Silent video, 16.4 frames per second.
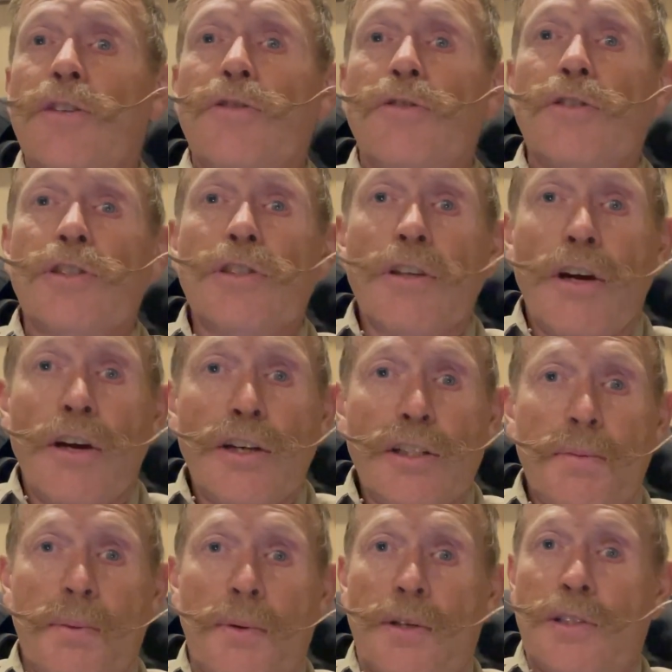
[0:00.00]

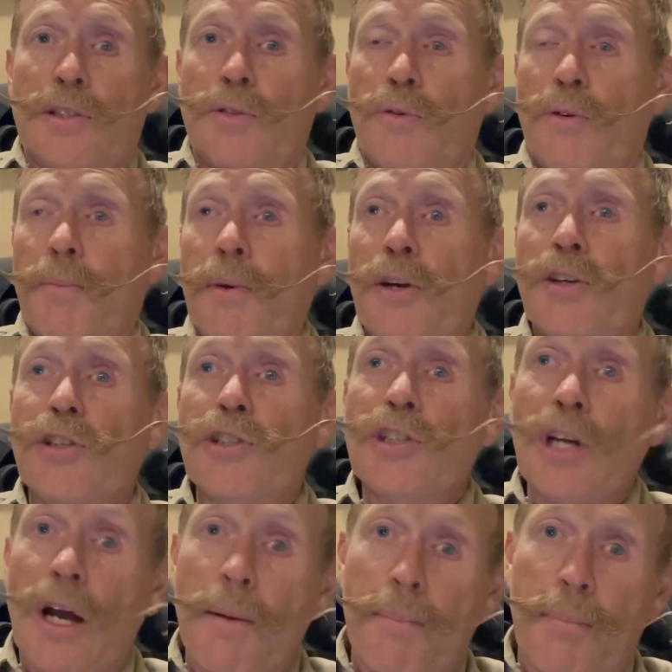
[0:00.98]
dressage person, or a better
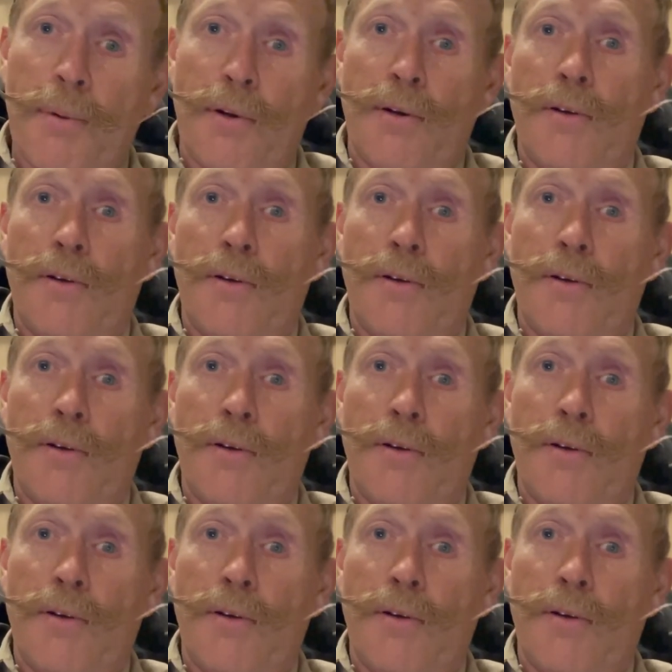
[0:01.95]
jumper,